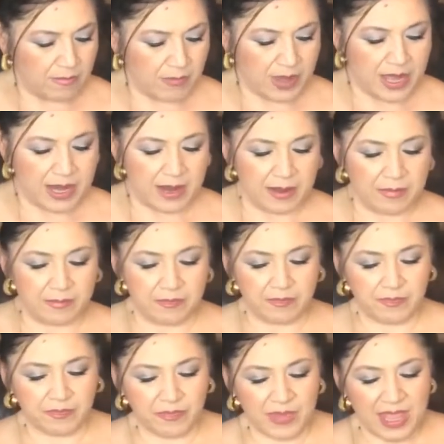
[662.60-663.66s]
But
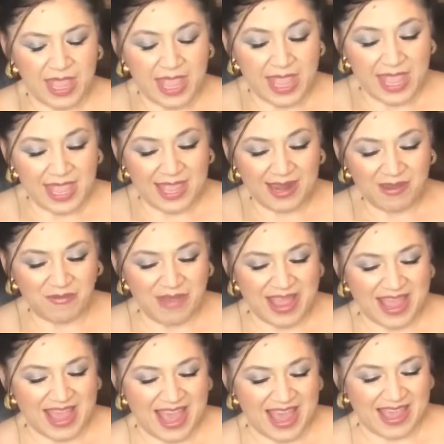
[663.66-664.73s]

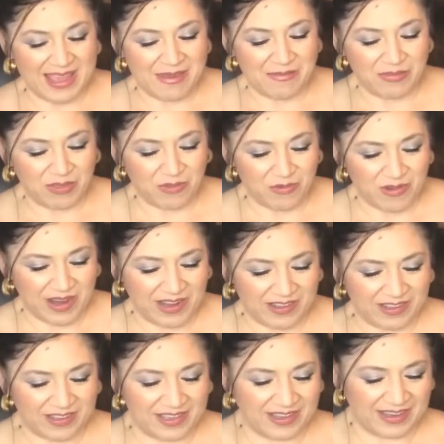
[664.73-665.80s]
anyway, I am
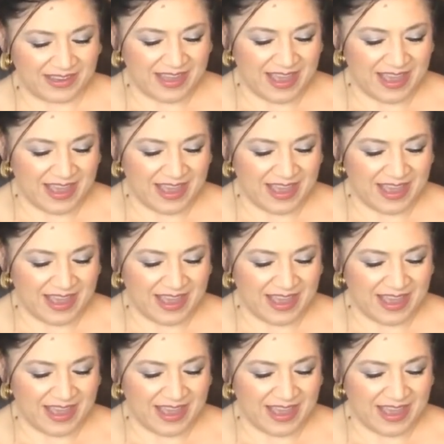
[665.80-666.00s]
thrilled.